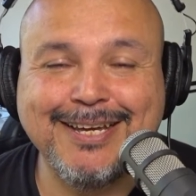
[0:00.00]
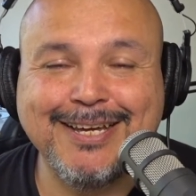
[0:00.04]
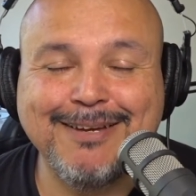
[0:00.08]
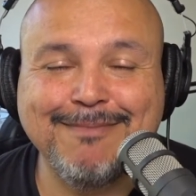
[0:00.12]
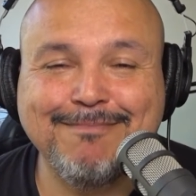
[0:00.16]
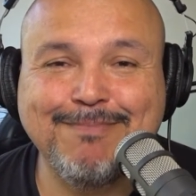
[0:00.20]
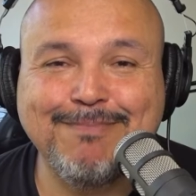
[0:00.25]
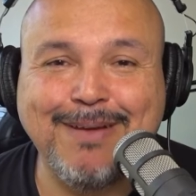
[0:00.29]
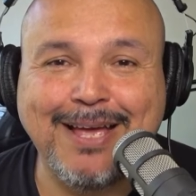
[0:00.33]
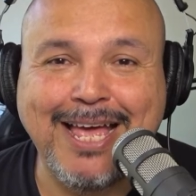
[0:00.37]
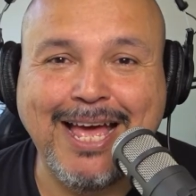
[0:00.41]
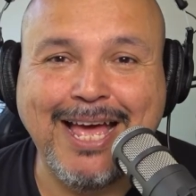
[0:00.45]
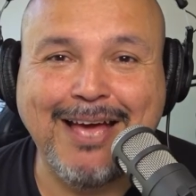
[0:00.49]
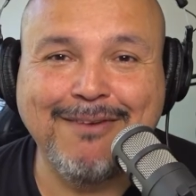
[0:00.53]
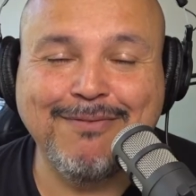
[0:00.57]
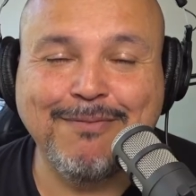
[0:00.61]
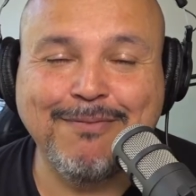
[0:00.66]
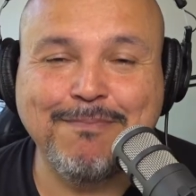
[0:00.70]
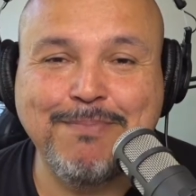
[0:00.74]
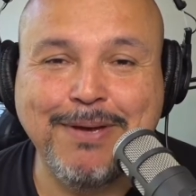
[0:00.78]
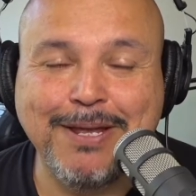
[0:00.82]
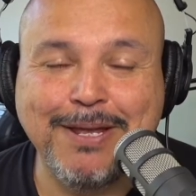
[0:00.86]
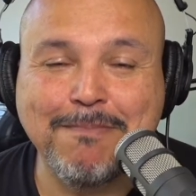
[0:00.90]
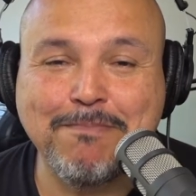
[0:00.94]
have a
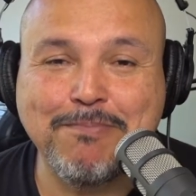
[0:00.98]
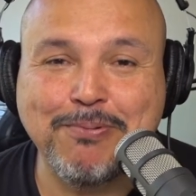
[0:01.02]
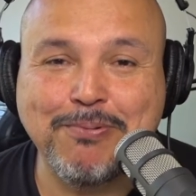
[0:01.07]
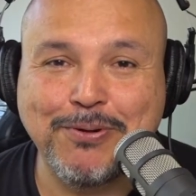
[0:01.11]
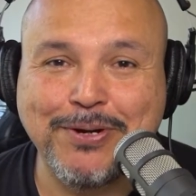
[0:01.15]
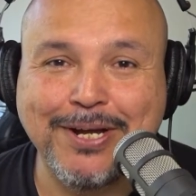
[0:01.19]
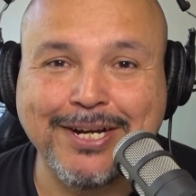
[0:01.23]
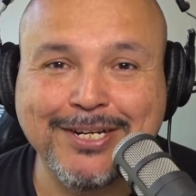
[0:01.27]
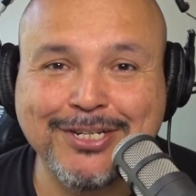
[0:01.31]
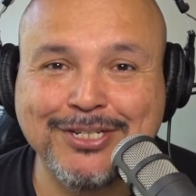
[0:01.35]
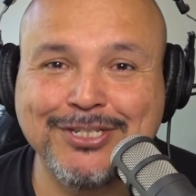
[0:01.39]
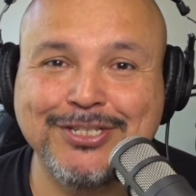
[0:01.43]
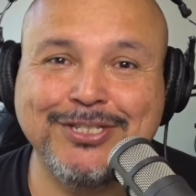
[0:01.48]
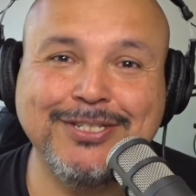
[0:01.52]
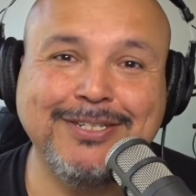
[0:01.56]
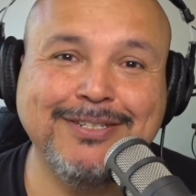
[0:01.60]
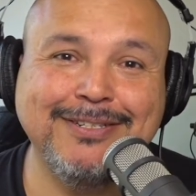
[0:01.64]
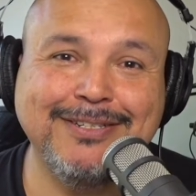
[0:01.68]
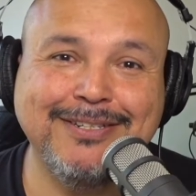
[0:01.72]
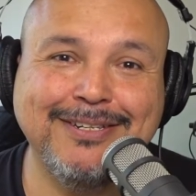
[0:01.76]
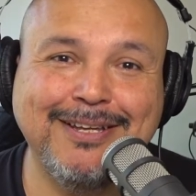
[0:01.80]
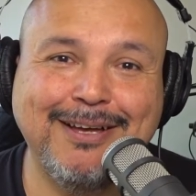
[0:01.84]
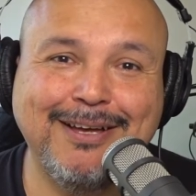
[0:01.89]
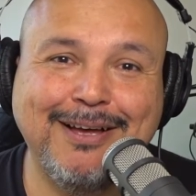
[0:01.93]
better
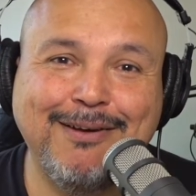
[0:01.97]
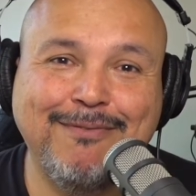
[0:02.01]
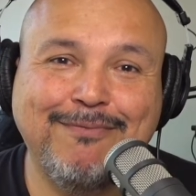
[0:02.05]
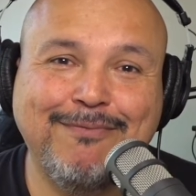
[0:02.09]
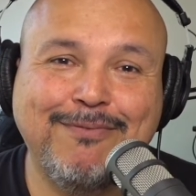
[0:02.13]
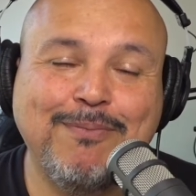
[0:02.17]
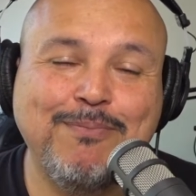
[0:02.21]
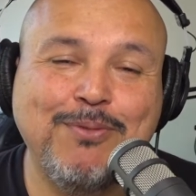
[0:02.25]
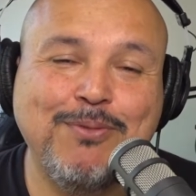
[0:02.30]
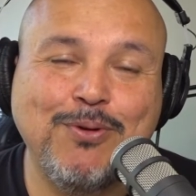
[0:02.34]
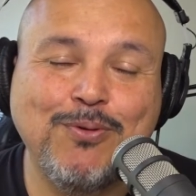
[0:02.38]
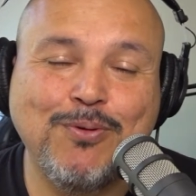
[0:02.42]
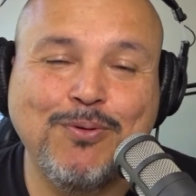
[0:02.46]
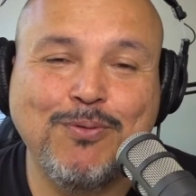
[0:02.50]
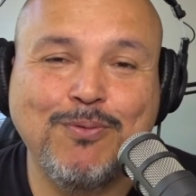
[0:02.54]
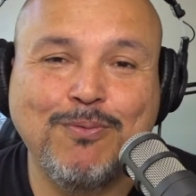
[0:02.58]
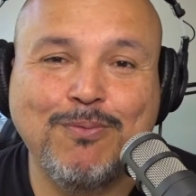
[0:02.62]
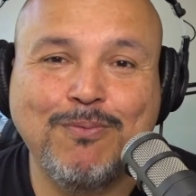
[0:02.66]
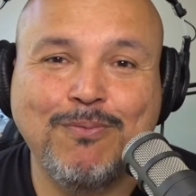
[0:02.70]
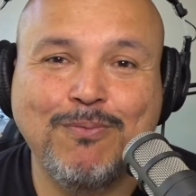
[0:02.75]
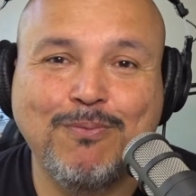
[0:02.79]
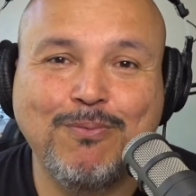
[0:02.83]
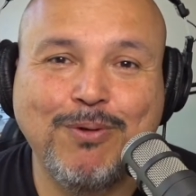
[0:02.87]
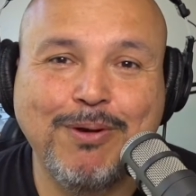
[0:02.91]
production from your
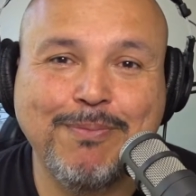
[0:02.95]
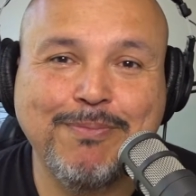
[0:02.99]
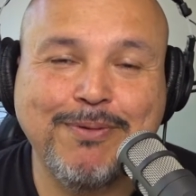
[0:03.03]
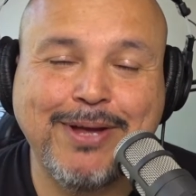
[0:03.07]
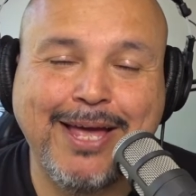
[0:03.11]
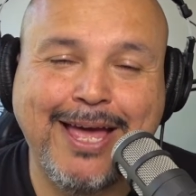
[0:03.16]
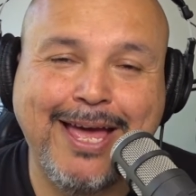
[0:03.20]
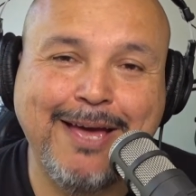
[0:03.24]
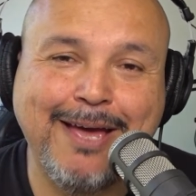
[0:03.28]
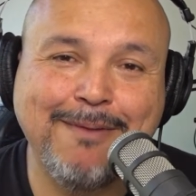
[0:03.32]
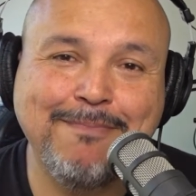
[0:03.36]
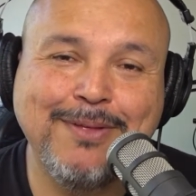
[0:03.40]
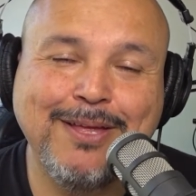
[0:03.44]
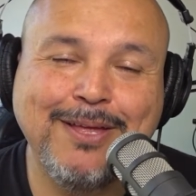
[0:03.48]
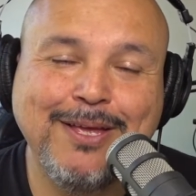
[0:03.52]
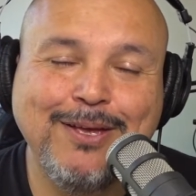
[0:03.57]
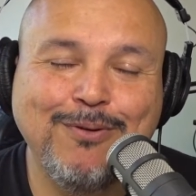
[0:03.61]
webcam